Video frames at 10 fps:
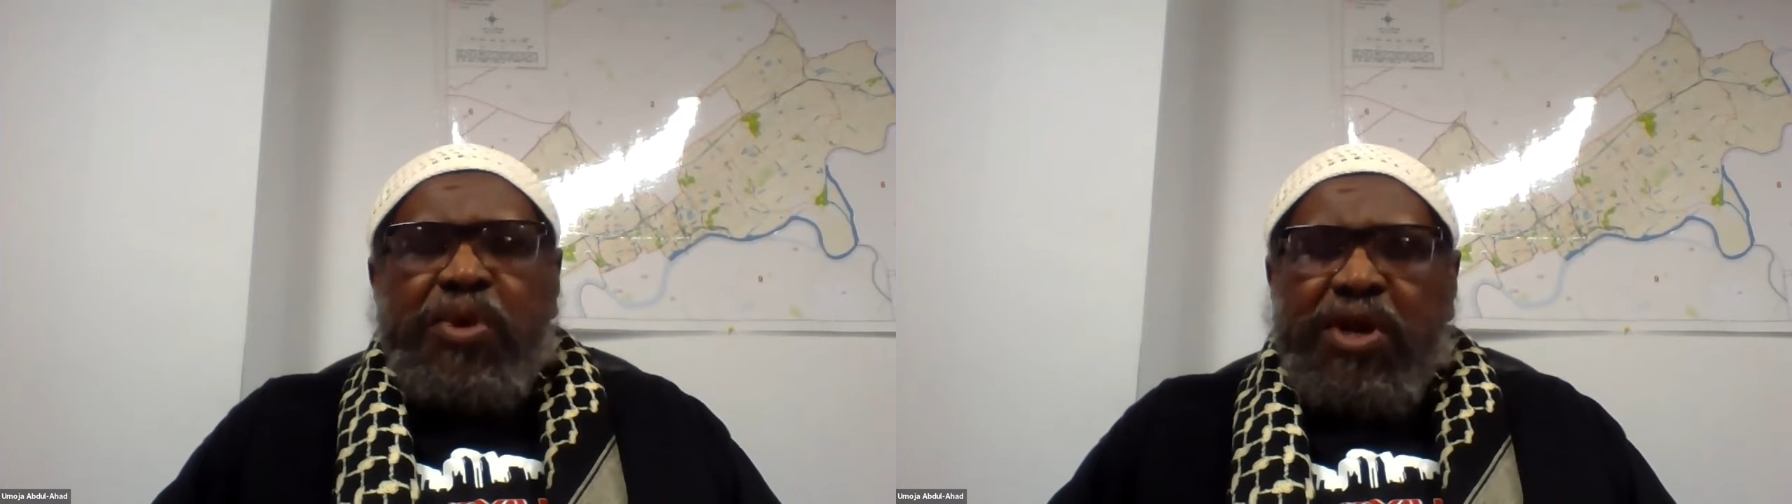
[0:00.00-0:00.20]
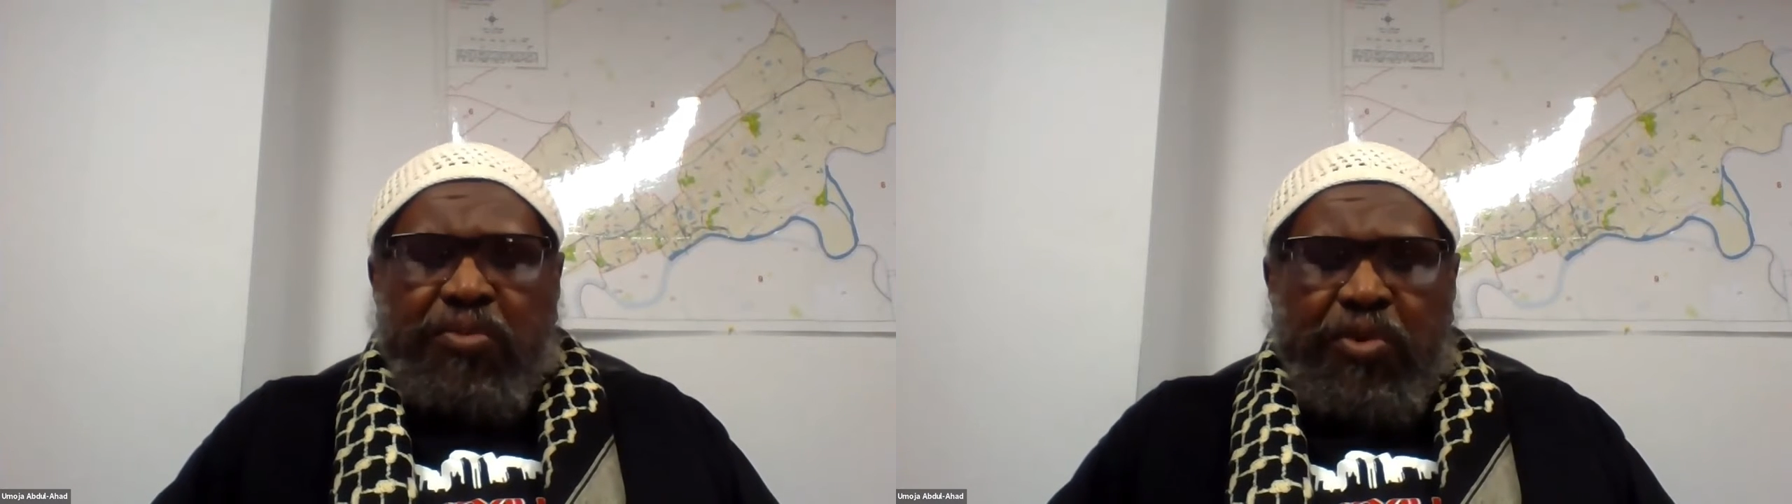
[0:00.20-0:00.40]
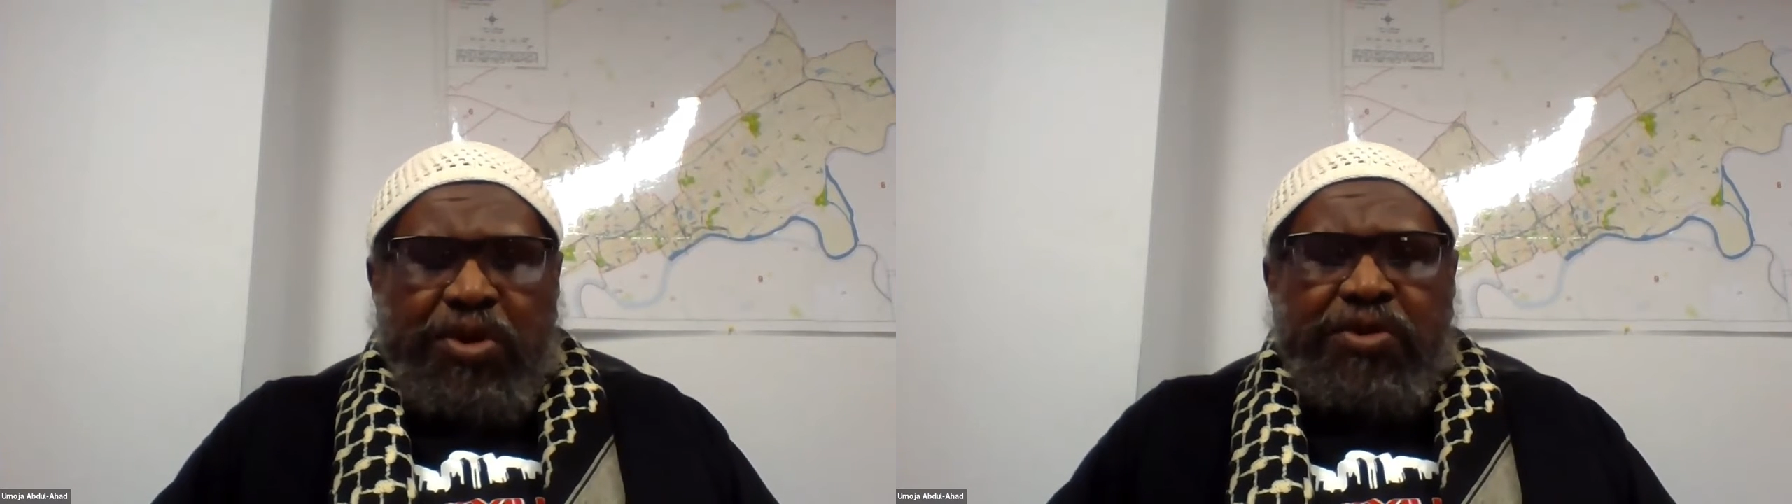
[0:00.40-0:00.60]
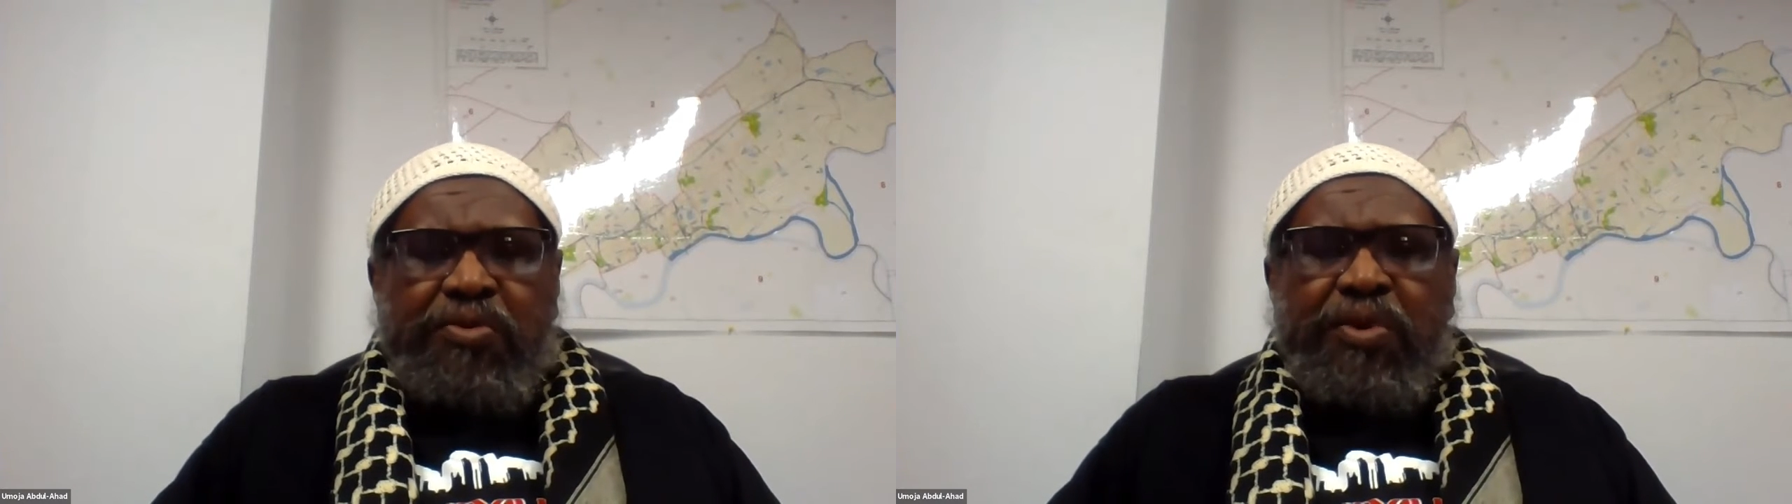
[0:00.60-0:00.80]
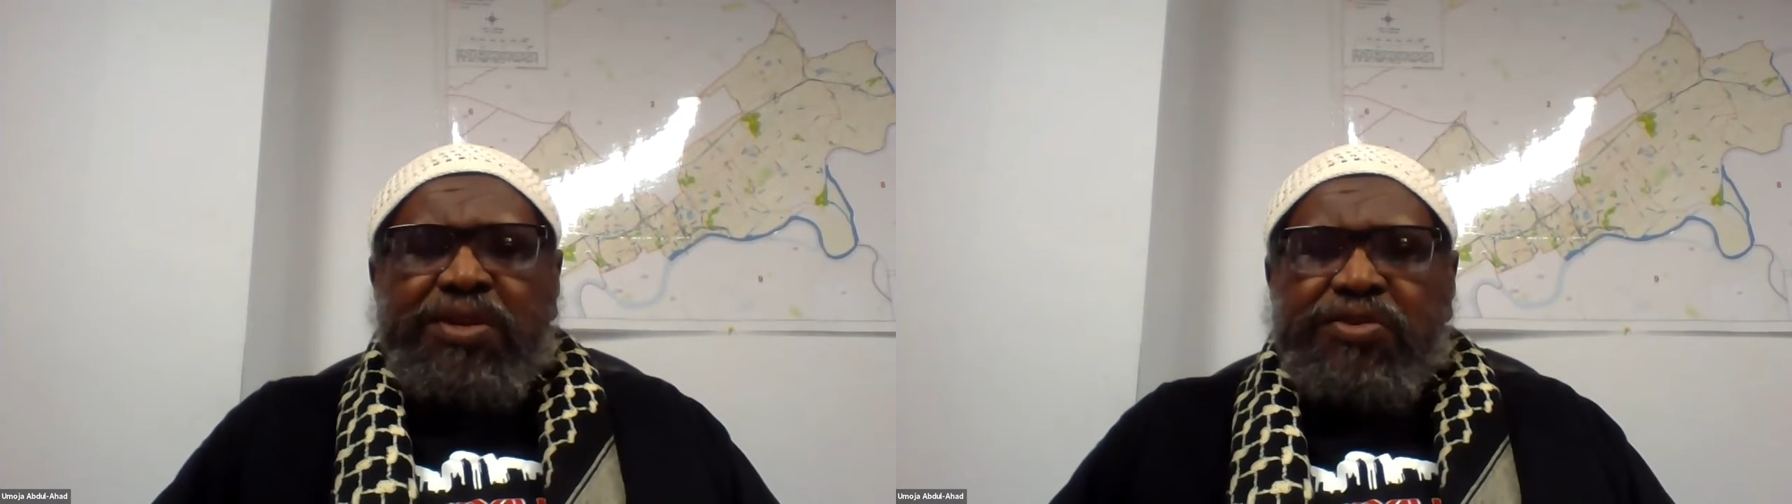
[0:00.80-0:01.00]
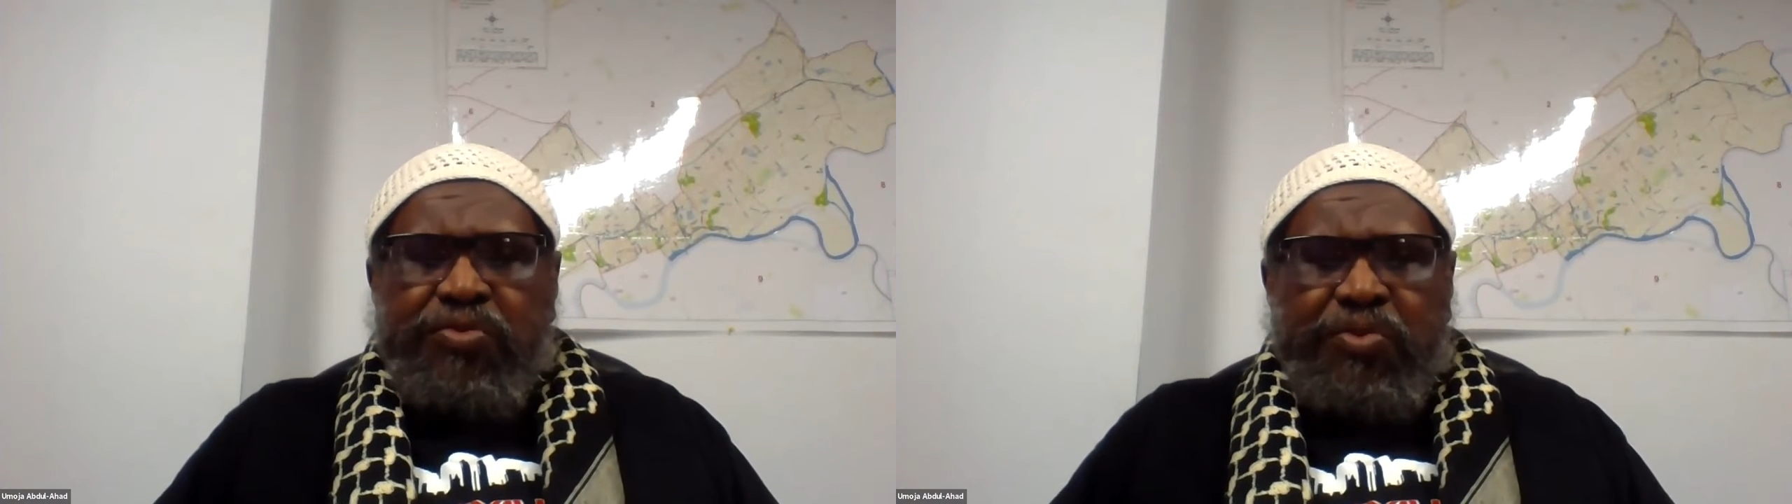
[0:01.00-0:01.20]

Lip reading: We had a board of directors,